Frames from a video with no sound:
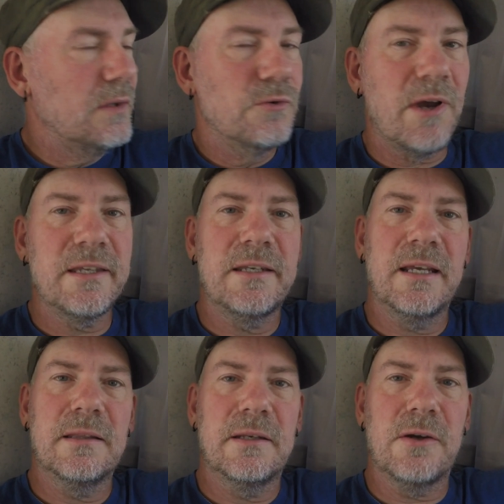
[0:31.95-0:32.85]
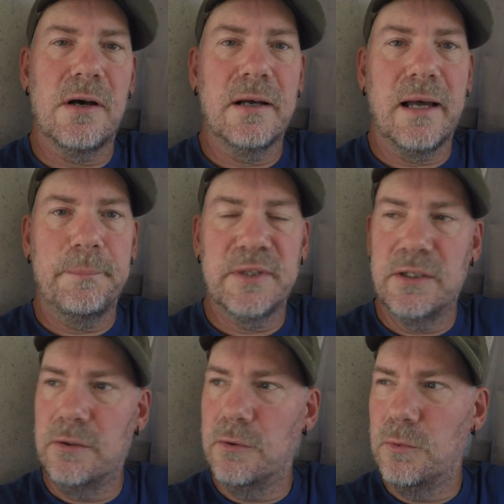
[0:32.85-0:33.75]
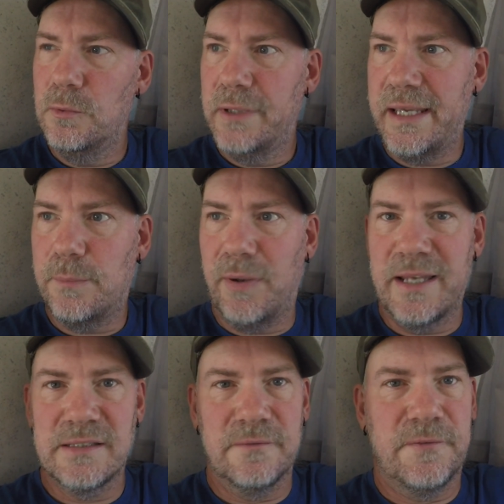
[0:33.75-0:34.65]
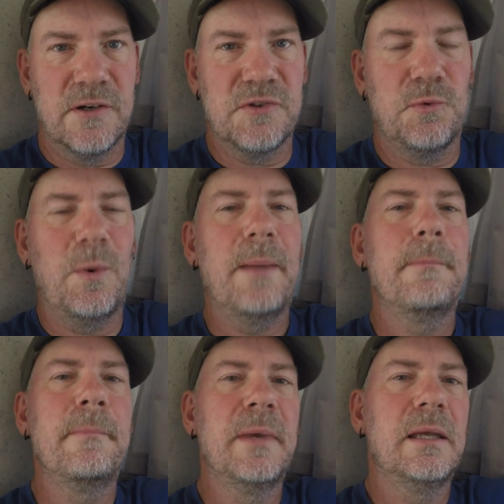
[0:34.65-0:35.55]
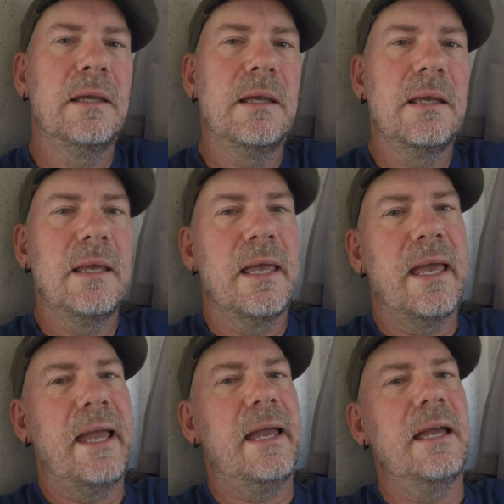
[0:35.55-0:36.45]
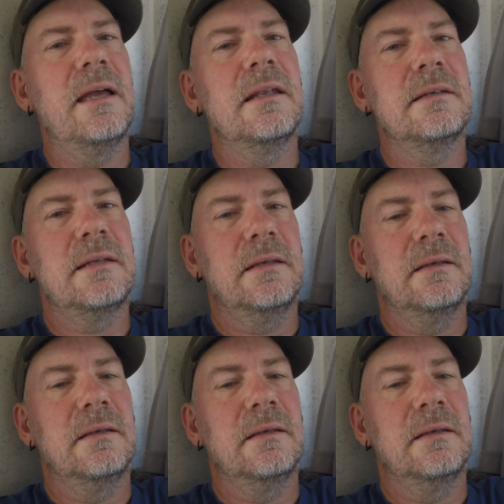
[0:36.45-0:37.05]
Tried to take the dog up to Lake Pleasant for a swim, and